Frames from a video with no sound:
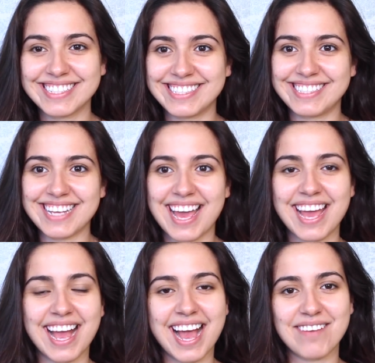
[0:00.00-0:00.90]

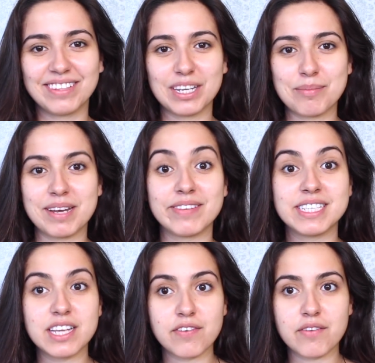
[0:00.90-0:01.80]
today I have a little bit of a
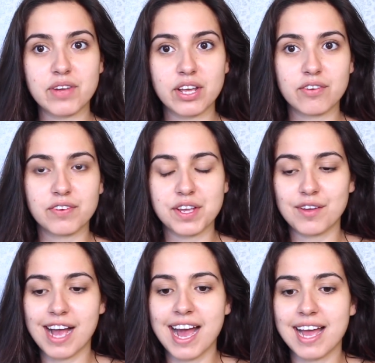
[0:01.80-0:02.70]
different video for
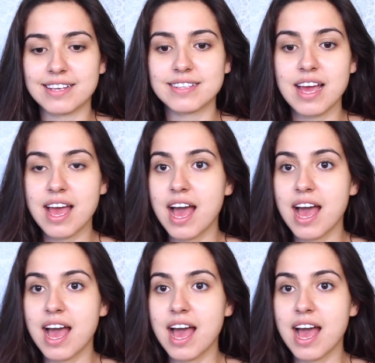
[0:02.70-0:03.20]
you guys.